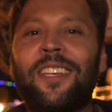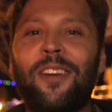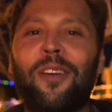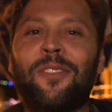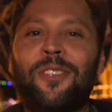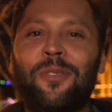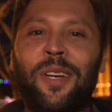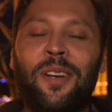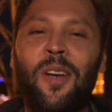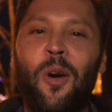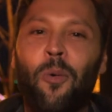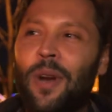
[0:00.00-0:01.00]
here on the street.
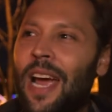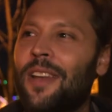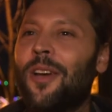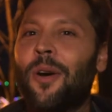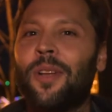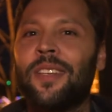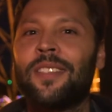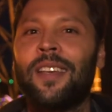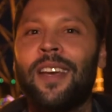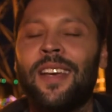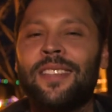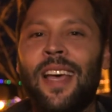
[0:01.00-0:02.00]
What I noticed
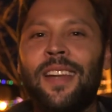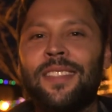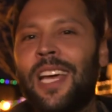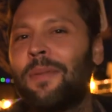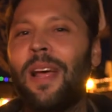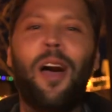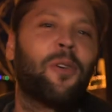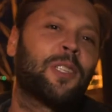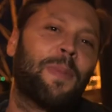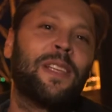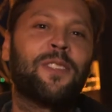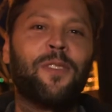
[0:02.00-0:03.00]
is that it's not about how
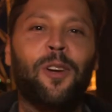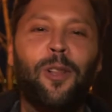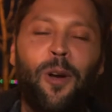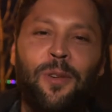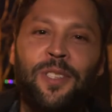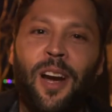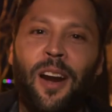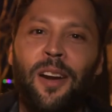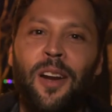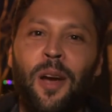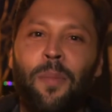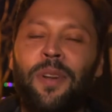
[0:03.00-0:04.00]
expensive your clothes are,
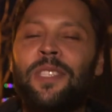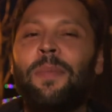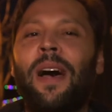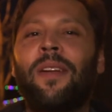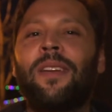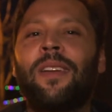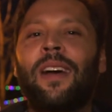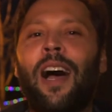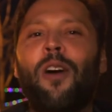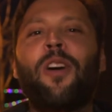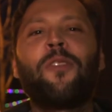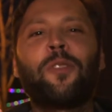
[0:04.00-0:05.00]
but it's about
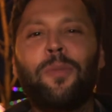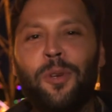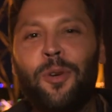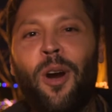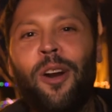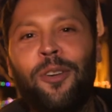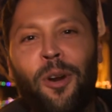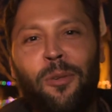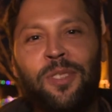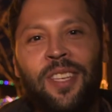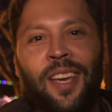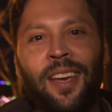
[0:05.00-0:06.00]
how comfortable you are in your own
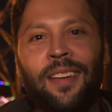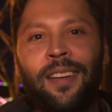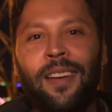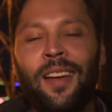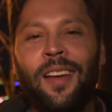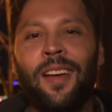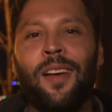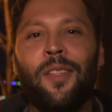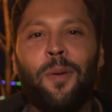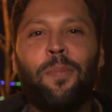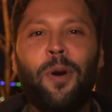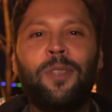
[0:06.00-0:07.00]
skin.
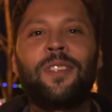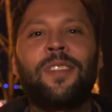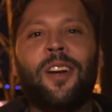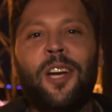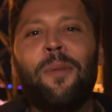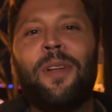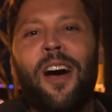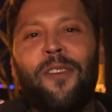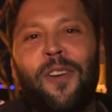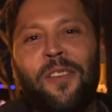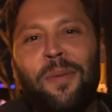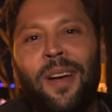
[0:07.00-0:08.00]
The boots are coming off,
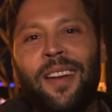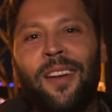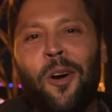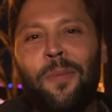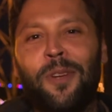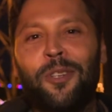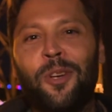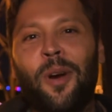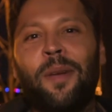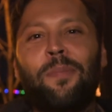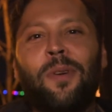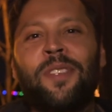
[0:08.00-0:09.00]
everybody. I hope you
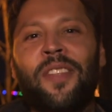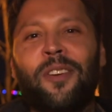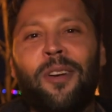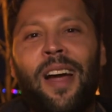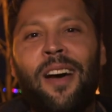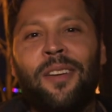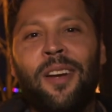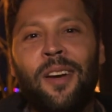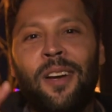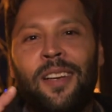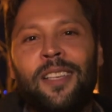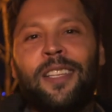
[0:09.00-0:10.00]
enjoyed Boots on the Ground.
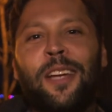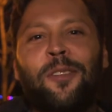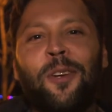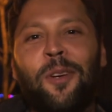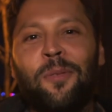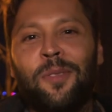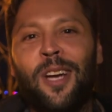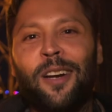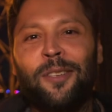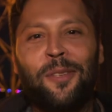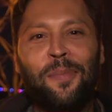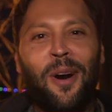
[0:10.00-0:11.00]
Stay tuned. Talk
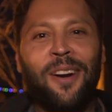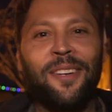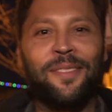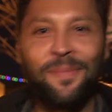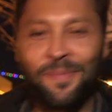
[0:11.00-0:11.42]
to you tomorrow.